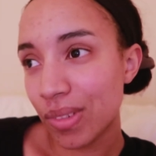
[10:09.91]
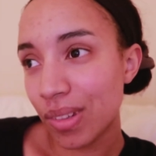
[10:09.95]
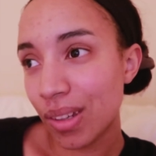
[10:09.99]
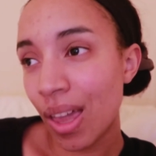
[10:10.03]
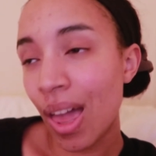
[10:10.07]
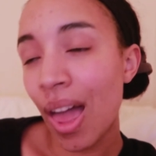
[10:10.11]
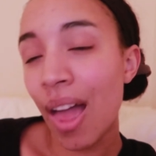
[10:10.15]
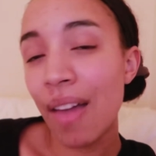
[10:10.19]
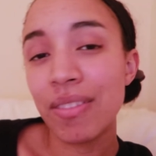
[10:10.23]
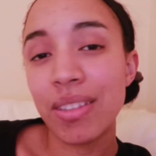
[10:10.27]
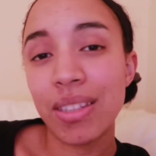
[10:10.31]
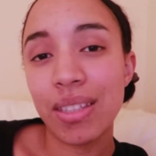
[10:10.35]

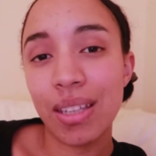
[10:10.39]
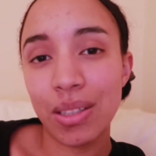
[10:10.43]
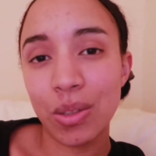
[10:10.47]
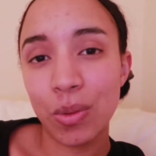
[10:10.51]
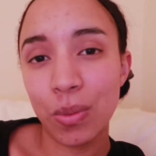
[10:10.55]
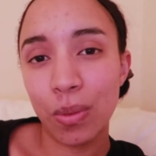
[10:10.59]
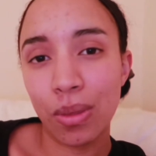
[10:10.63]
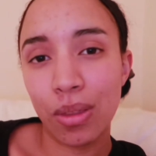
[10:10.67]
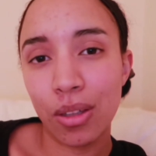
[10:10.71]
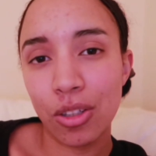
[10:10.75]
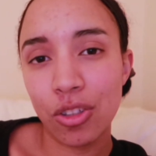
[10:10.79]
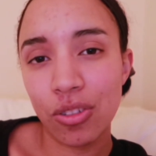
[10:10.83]
have sex
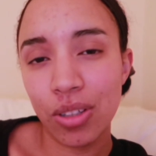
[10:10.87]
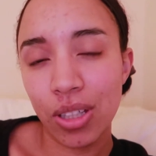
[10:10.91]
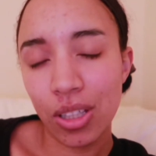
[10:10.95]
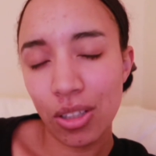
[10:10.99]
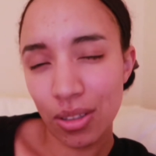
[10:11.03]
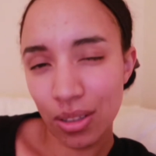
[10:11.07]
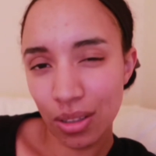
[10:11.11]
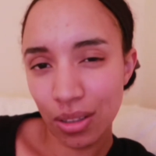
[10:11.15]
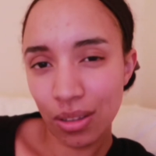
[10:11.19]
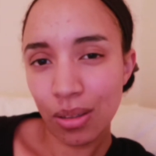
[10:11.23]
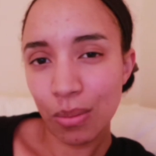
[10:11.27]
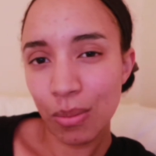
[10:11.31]
with the tree
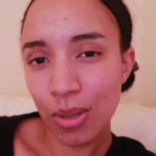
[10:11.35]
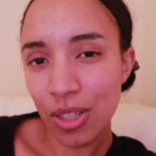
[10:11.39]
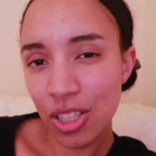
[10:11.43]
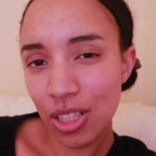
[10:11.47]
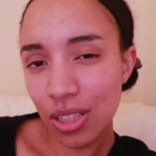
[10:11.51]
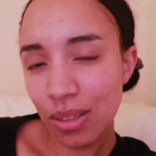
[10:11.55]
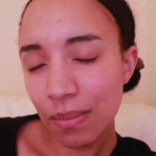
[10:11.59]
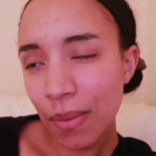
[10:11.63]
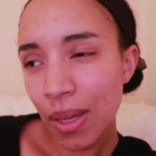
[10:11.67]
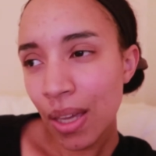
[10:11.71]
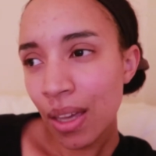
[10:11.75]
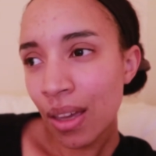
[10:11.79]
using the
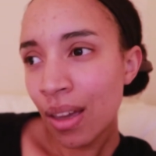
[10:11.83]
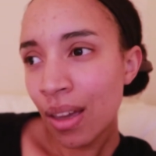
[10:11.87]
machine,